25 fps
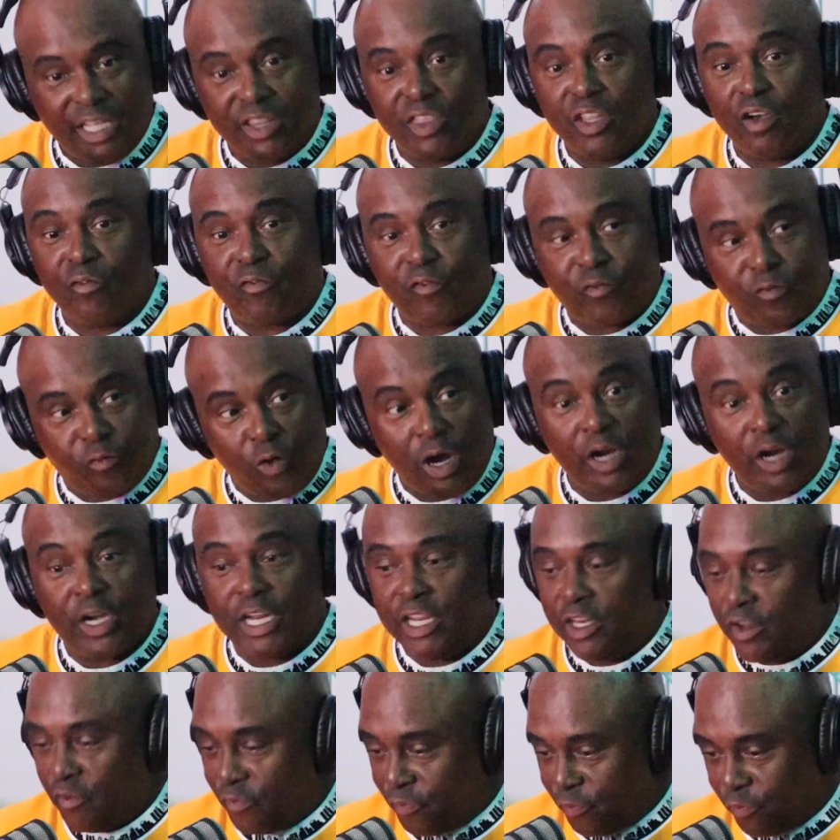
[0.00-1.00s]

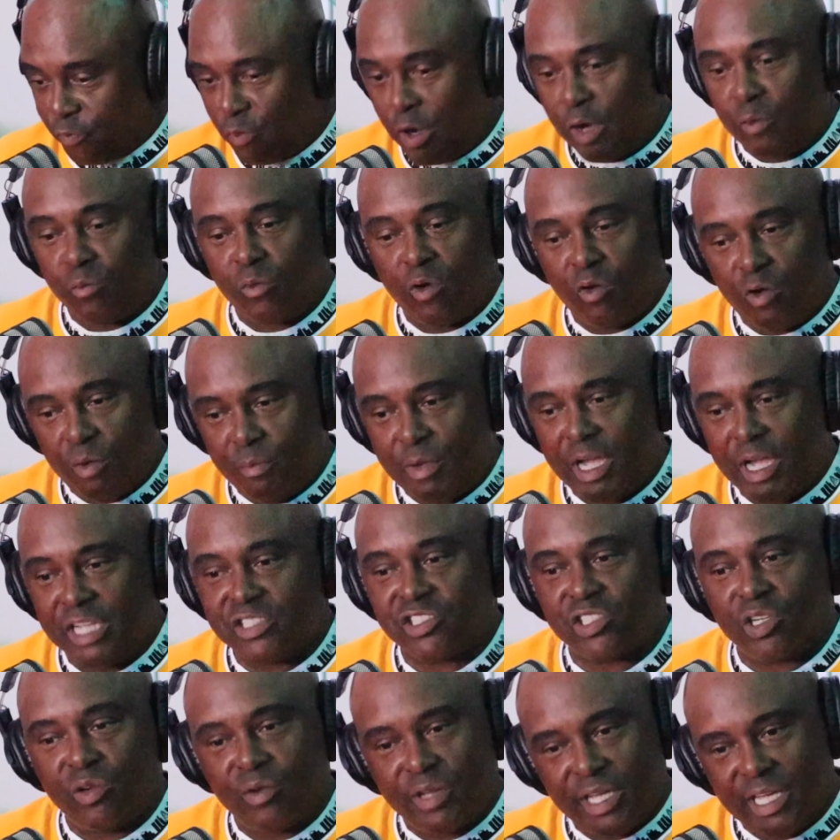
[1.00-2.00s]
the front row of my
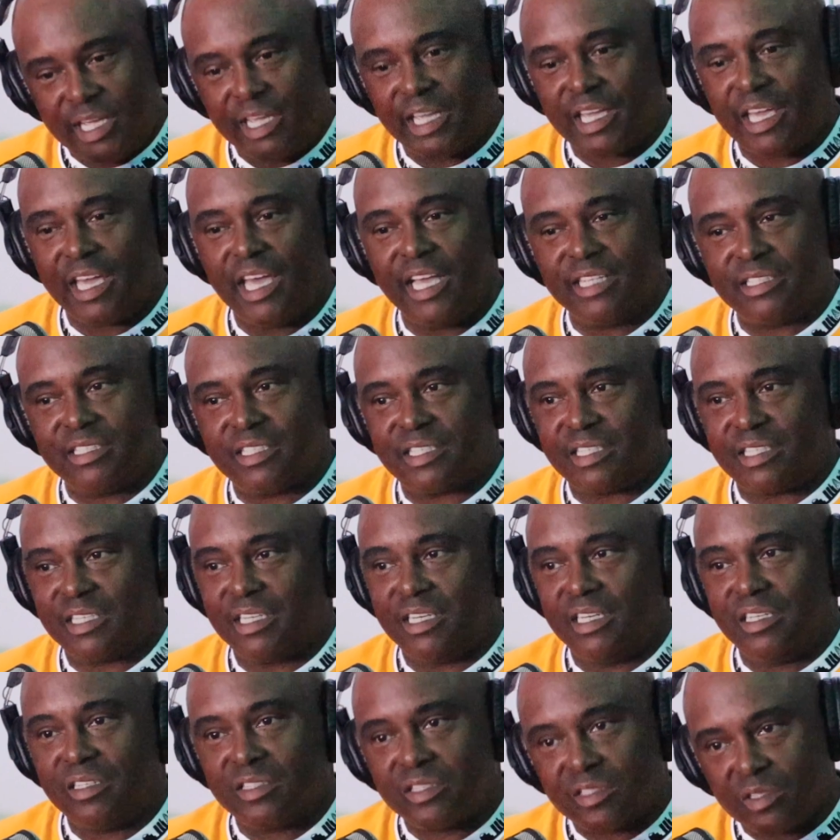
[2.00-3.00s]
show in Kansas City,
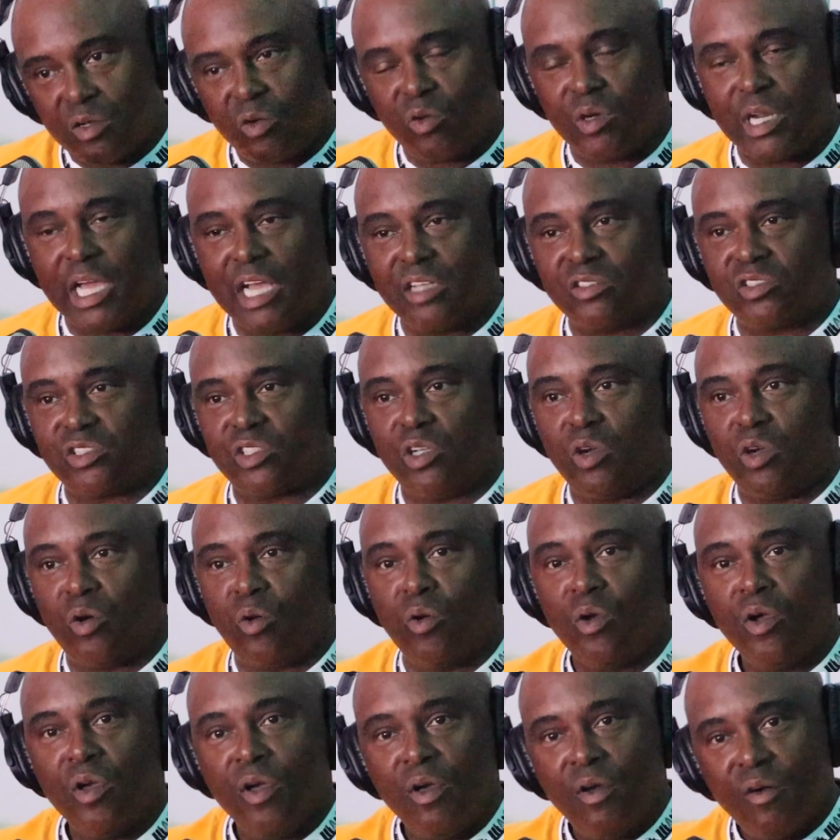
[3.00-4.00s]
sold out show,
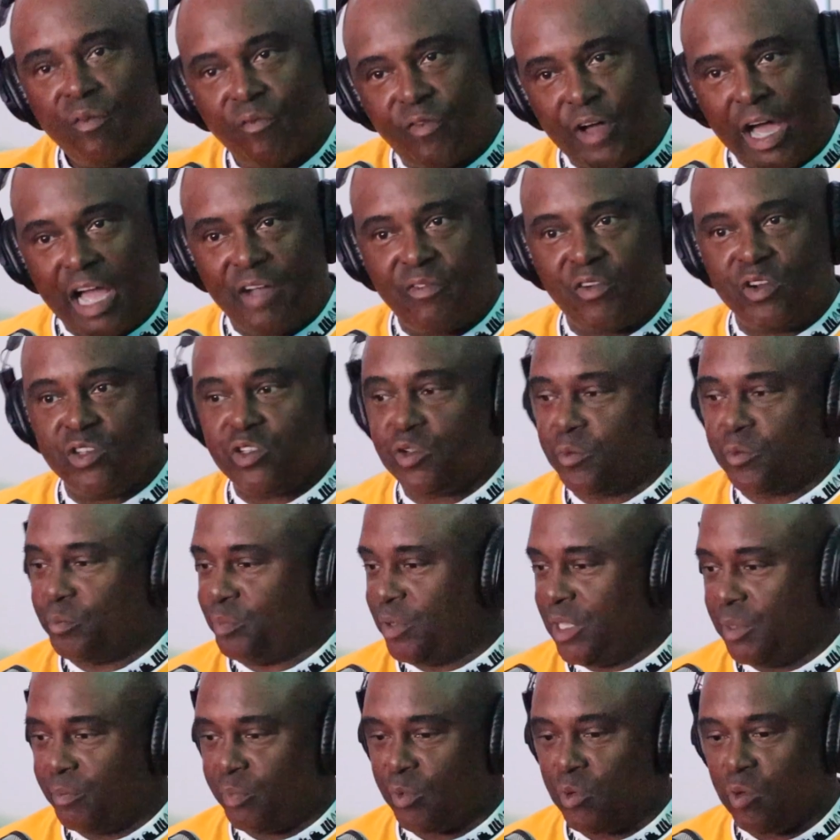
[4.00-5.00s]
500
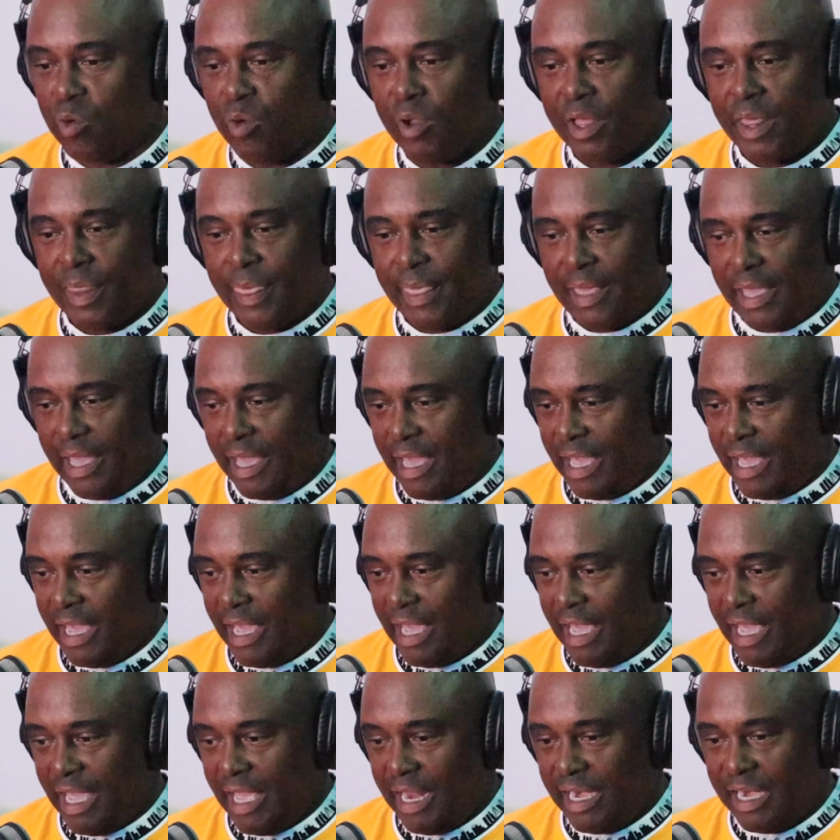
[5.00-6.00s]
people,
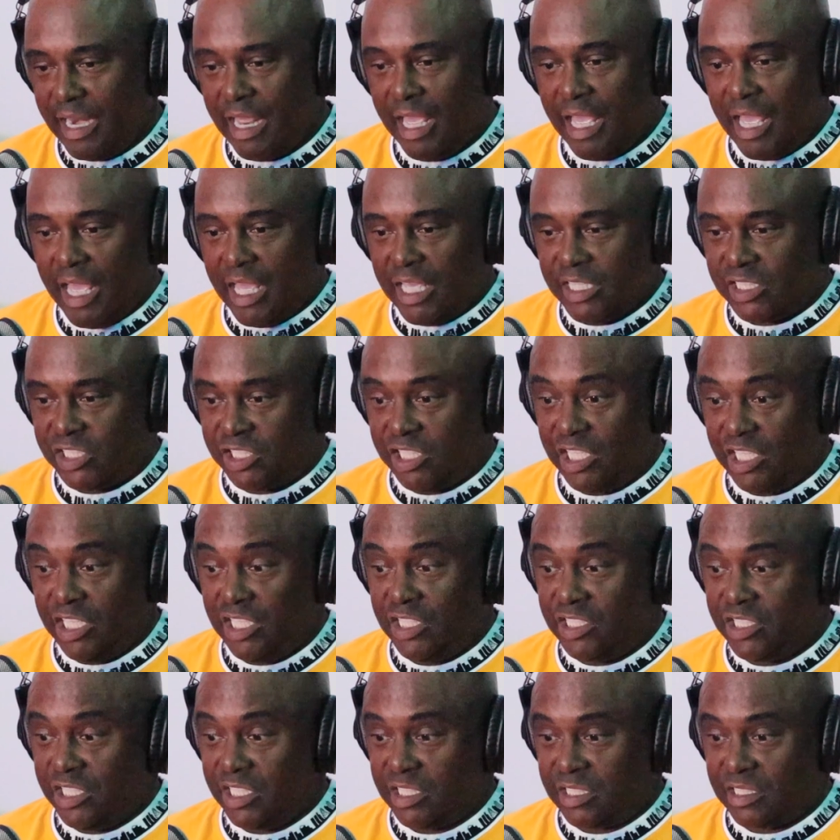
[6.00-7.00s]
and she
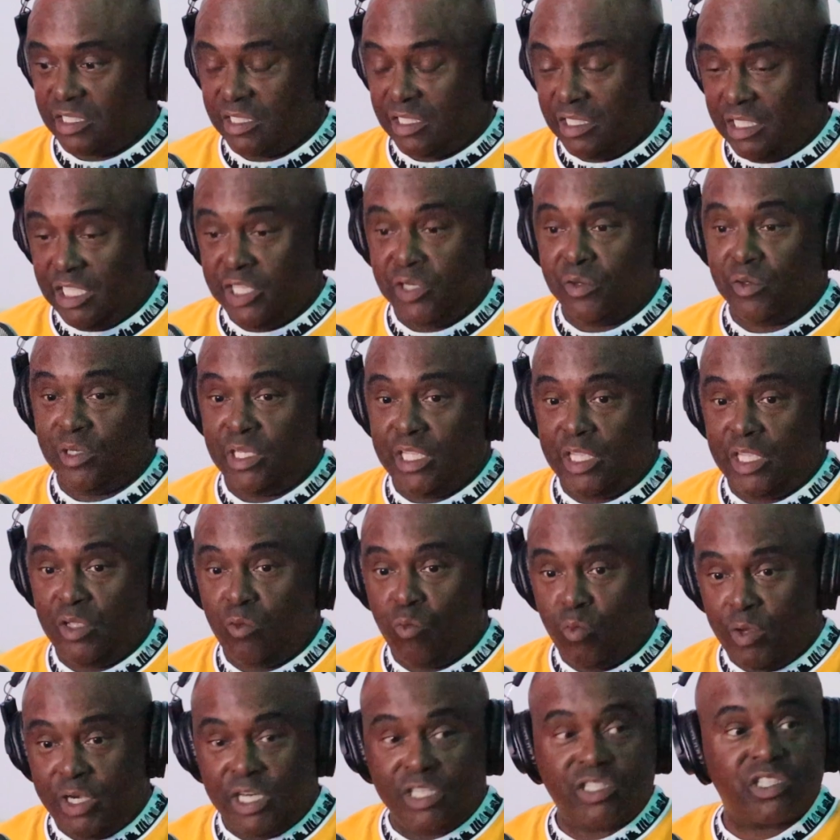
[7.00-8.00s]
just literally
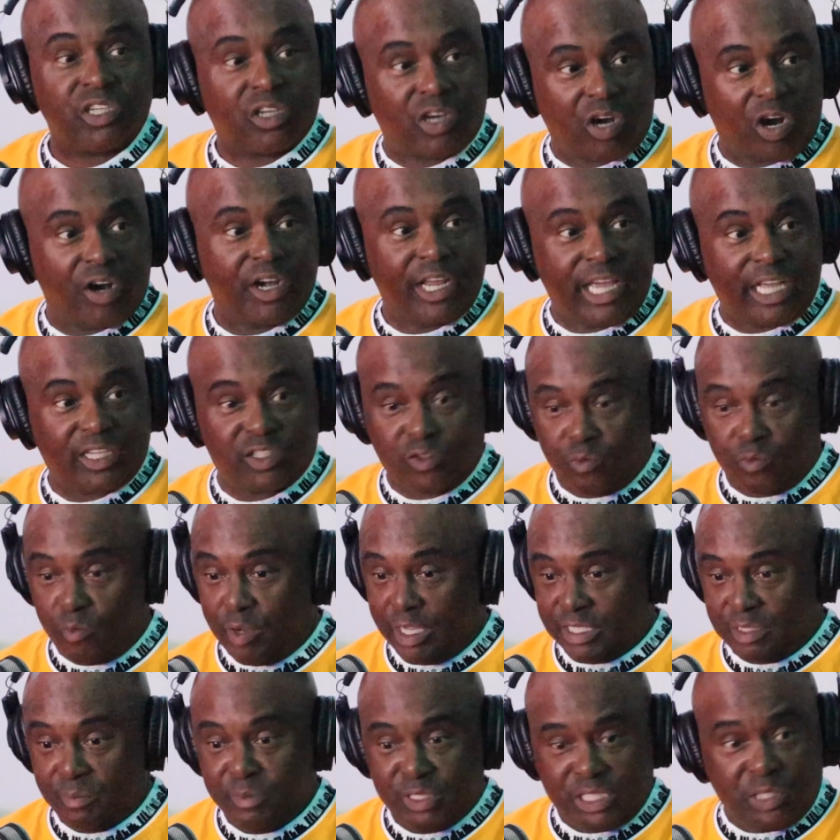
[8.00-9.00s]
went into cardiac arrest. I
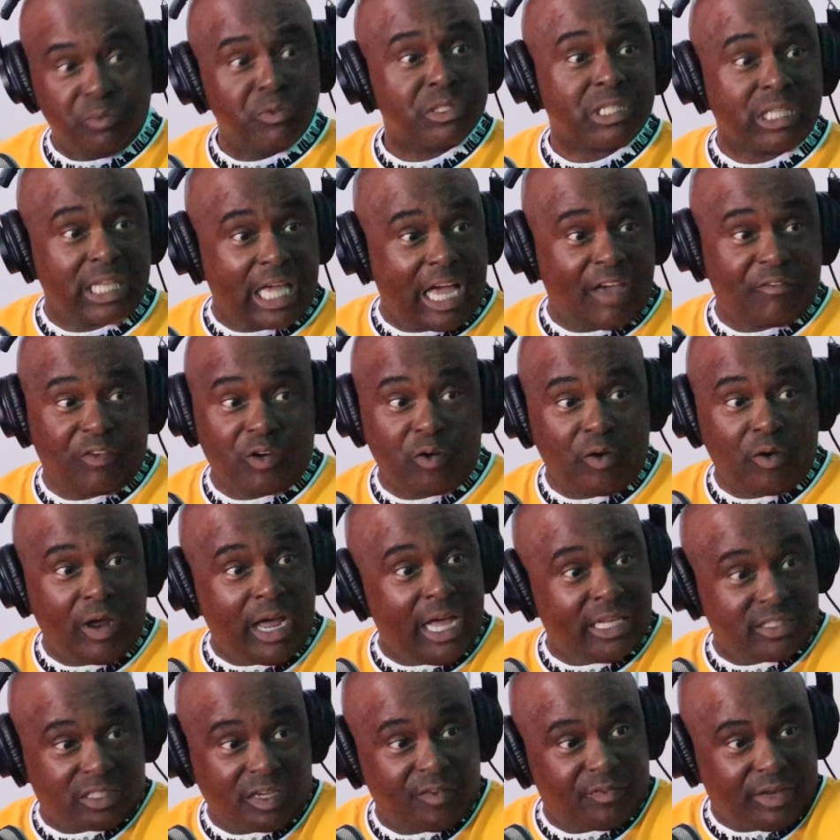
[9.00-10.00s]
mean, she was laughing her ass
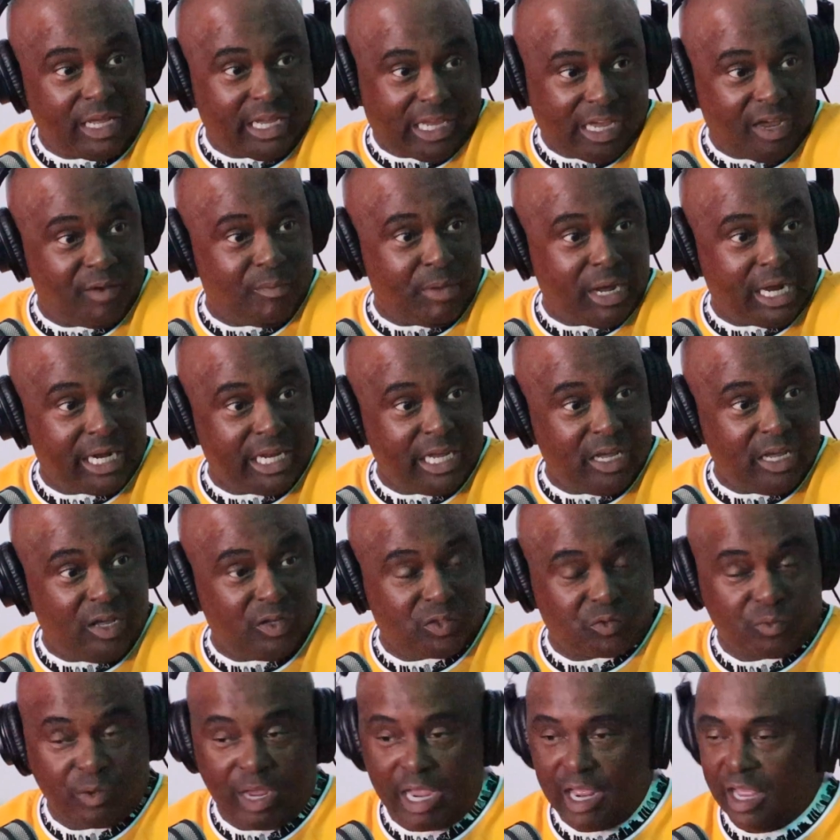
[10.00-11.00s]
off like everybody else, right?